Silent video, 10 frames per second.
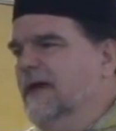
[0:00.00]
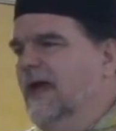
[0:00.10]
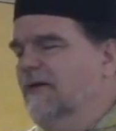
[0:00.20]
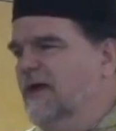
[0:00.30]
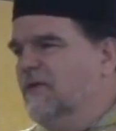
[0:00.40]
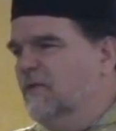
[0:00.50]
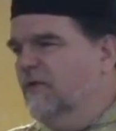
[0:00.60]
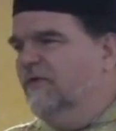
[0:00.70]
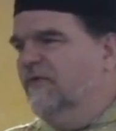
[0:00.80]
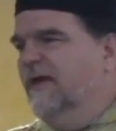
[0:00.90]
Carry the
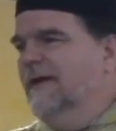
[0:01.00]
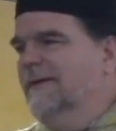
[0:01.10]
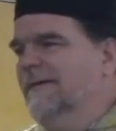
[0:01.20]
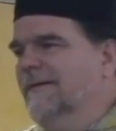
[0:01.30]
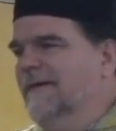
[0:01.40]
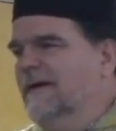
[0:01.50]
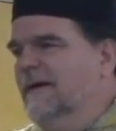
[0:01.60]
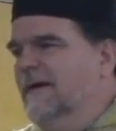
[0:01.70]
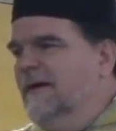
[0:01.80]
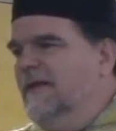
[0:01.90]
Rosary.
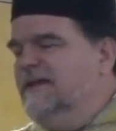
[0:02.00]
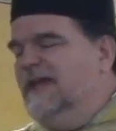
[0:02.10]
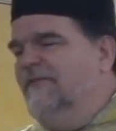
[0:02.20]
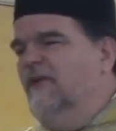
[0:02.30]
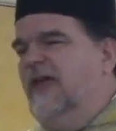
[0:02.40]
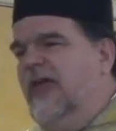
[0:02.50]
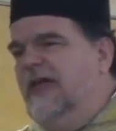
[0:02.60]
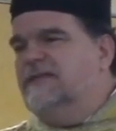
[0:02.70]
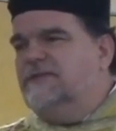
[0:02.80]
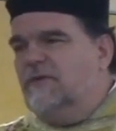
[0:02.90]
The devil
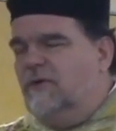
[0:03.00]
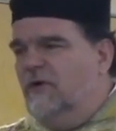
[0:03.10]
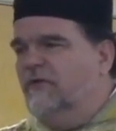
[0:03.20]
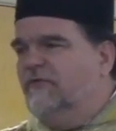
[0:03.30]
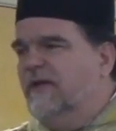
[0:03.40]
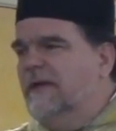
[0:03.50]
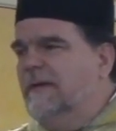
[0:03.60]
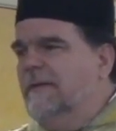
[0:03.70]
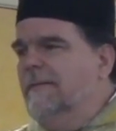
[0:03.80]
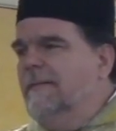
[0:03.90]
hates the Rosary.
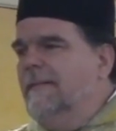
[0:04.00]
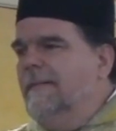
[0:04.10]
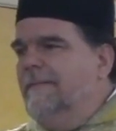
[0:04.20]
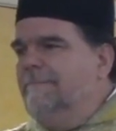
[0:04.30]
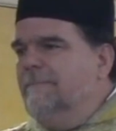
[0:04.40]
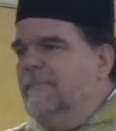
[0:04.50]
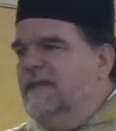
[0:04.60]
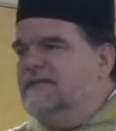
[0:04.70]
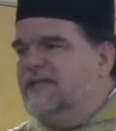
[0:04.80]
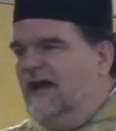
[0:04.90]

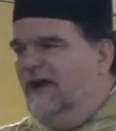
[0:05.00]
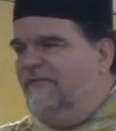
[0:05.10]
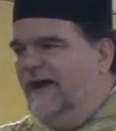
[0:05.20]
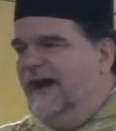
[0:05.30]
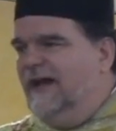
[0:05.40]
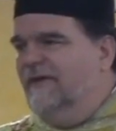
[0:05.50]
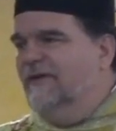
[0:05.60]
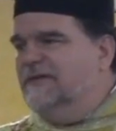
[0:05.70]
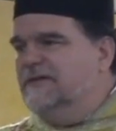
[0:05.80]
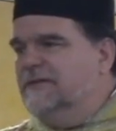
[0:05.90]
He's terrified of
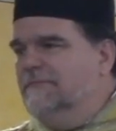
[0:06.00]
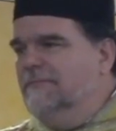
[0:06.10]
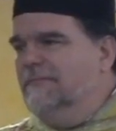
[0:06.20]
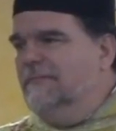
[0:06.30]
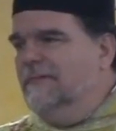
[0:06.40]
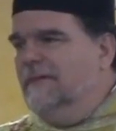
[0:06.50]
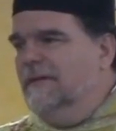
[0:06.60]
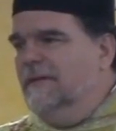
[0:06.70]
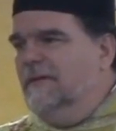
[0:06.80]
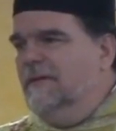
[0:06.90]
it.
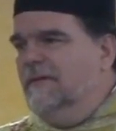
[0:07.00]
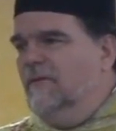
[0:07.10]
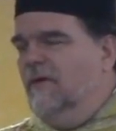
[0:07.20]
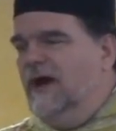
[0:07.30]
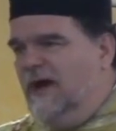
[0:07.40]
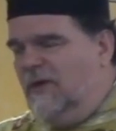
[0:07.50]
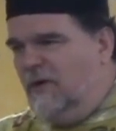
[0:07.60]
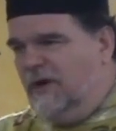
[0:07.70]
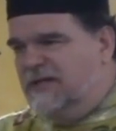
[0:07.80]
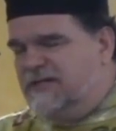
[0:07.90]
Wear the
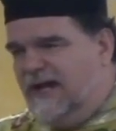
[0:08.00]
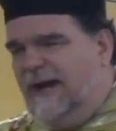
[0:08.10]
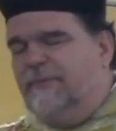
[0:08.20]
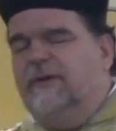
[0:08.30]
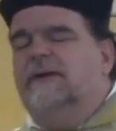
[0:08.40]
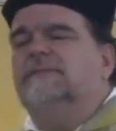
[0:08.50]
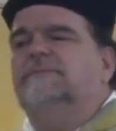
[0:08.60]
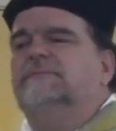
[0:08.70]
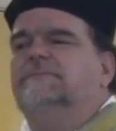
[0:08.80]
Holy Scapular.